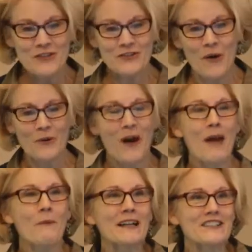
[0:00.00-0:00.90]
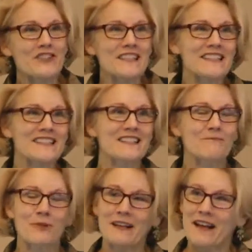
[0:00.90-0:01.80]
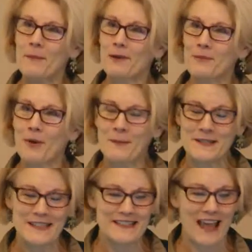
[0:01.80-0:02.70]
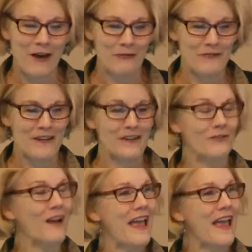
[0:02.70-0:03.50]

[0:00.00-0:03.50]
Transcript: So I want to just put a couple of premises out there.